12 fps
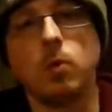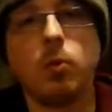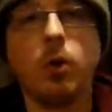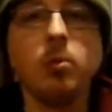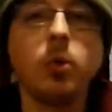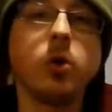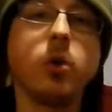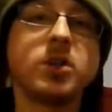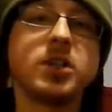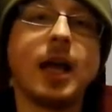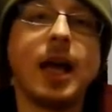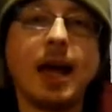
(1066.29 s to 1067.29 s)
One more
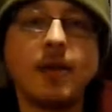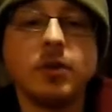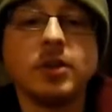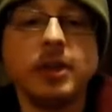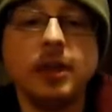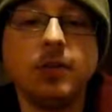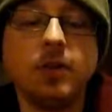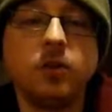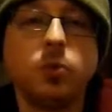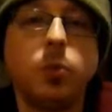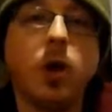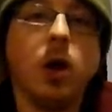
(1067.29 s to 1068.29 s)
question I have received
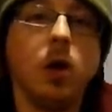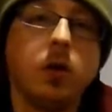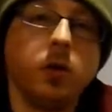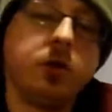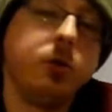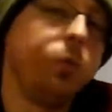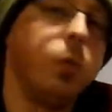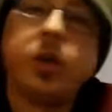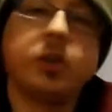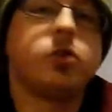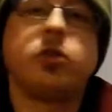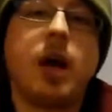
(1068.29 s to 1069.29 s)
is, well,
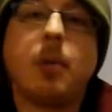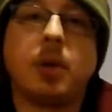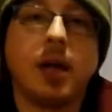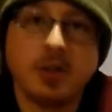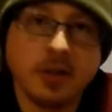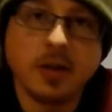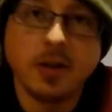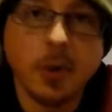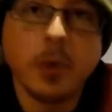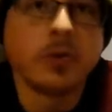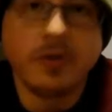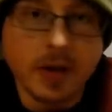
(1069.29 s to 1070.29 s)
which trap catches the
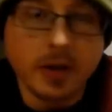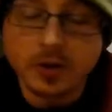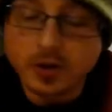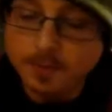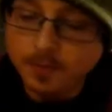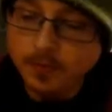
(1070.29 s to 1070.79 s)
most fish?